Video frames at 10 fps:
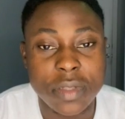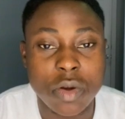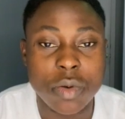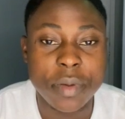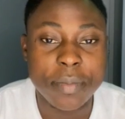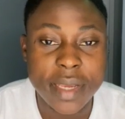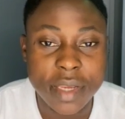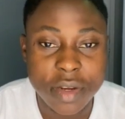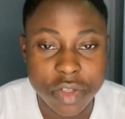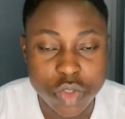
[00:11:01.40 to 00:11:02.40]
they will be
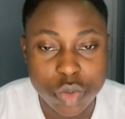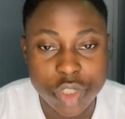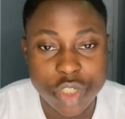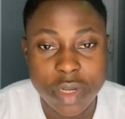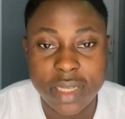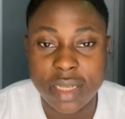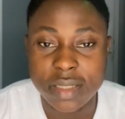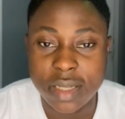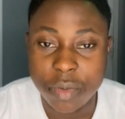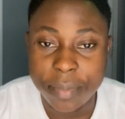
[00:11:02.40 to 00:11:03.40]
paying your tuition, and then
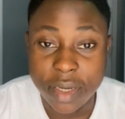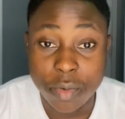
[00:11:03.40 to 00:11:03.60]
they will pay you